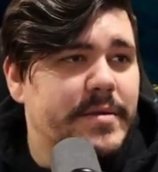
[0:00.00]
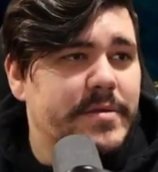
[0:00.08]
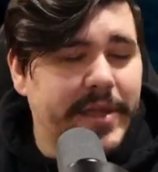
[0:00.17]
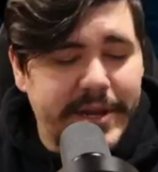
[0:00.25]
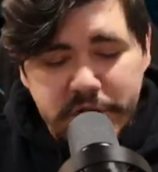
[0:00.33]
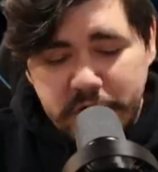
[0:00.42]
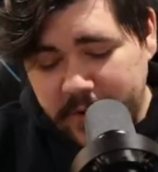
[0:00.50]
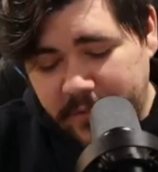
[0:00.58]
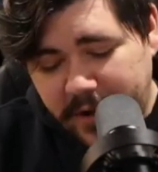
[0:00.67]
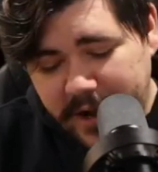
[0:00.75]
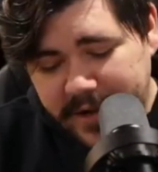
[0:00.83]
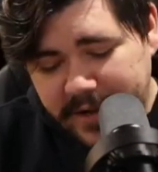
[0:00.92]
like turn
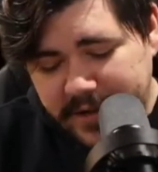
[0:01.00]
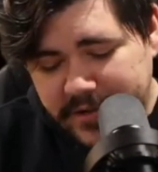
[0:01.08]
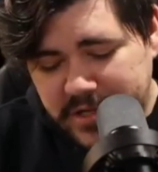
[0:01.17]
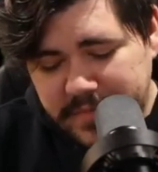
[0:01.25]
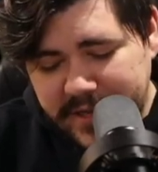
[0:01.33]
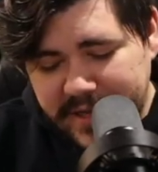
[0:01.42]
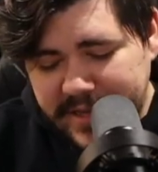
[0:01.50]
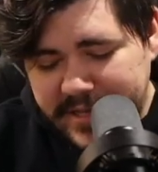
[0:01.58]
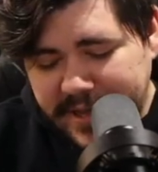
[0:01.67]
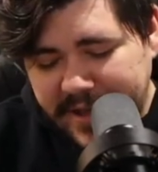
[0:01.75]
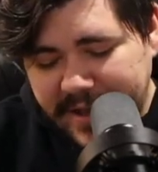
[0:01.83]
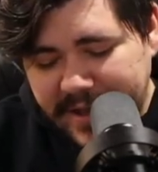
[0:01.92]
1, you just play this
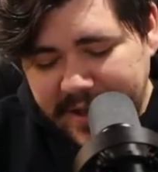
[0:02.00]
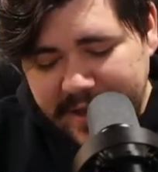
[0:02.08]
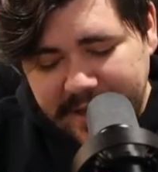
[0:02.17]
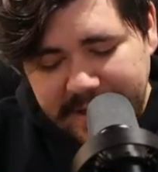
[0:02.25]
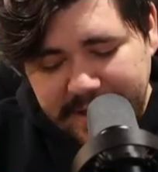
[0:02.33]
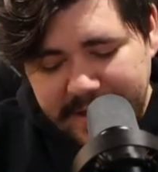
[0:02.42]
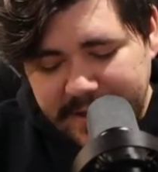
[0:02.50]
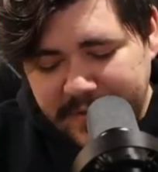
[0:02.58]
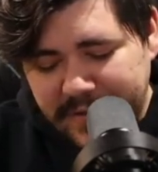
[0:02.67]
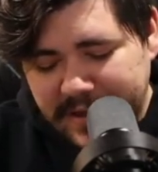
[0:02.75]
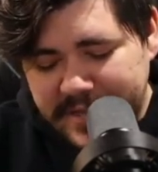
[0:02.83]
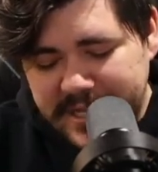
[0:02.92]
guy. You
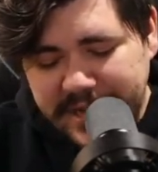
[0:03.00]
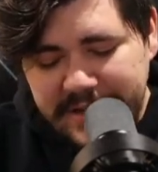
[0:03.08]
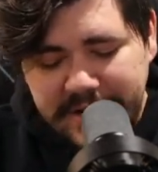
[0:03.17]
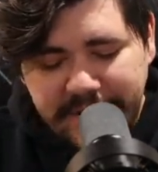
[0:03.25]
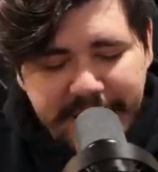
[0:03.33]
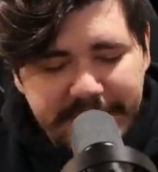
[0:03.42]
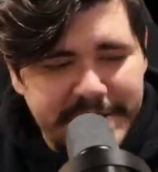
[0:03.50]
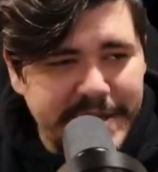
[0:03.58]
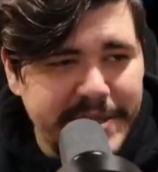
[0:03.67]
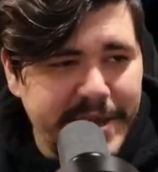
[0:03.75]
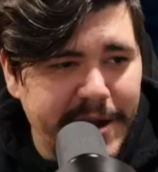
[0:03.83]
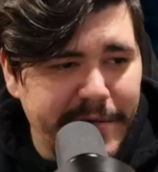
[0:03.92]
let Sangerine
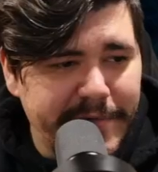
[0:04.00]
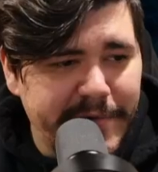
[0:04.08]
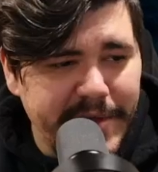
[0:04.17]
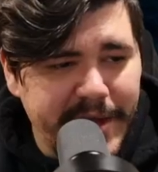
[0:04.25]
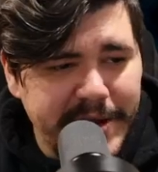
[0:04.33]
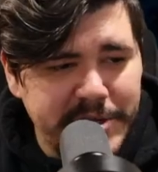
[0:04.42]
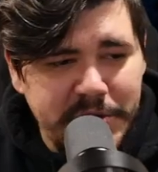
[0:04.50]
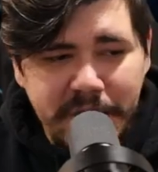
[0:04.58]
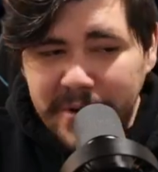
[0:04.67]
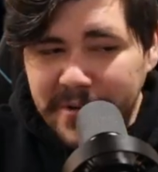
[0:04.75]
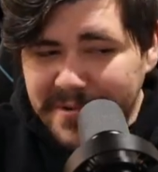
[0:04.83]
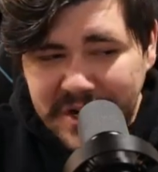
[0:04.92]
sit there for like
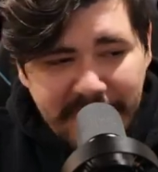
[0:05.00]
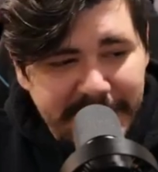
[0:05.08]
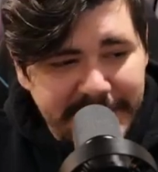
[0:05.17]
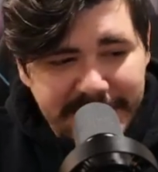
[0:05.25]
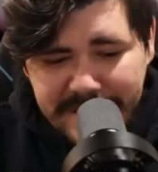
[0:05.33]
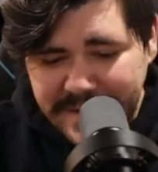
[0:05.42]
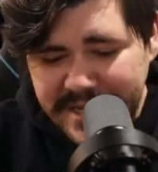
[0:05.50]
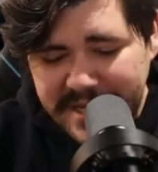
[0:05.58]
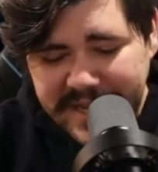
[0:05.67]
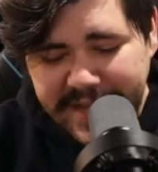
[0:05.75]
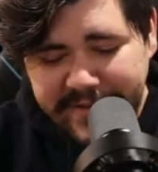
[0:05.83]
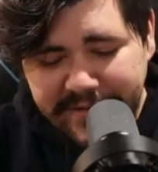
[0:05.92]
2 turns because it
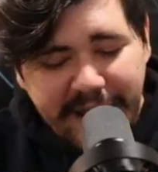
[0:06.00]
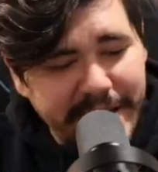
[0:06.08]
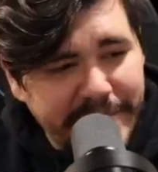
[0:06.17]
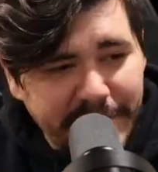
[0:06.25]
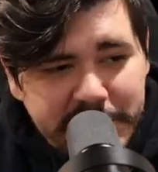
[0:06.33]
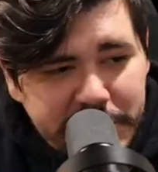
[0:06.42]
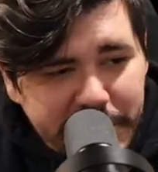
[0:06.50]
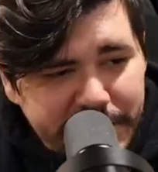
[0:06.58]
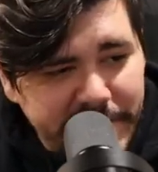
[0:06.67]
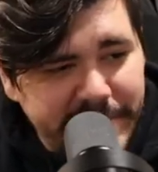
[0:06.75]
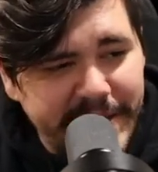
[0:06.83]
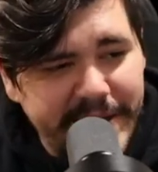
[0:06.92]
takes forever to
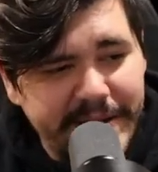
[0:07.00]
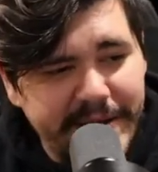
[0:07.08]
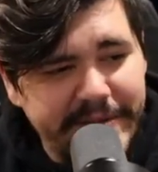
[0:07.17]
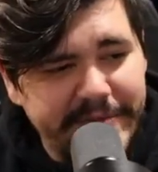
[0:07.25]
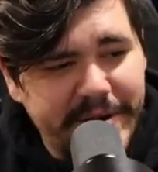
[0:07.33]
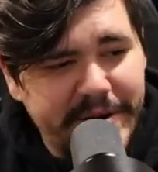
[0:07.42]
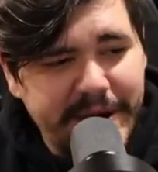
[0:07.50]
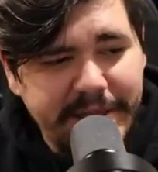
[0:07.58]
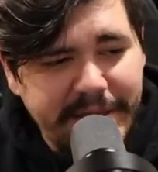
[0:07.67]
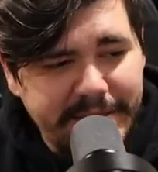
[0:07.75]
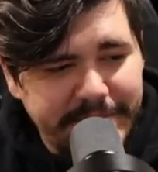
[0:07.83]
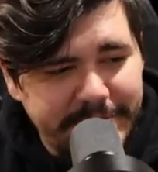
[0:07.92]
remove it if they're not
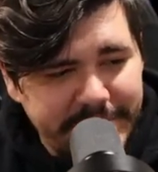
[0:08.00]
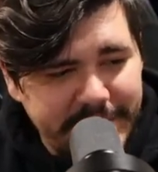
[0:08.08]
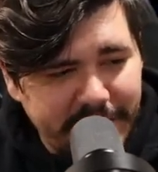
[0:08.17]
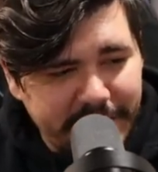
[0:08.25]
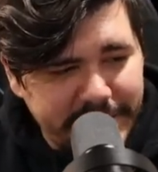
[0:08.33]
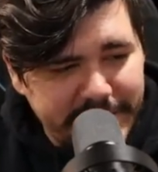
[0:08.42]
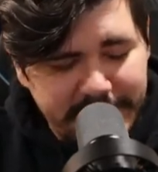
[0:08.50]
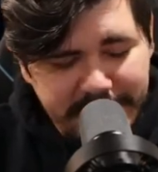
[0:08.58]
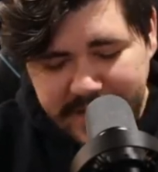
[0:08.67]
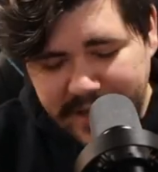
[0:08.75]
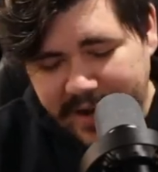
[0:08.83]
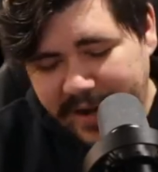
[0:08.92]
like,
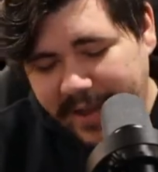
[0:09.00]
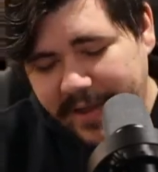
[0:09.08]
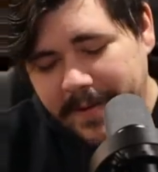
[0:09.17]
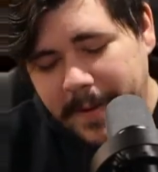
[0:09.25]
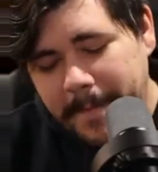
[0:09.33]
deleting it.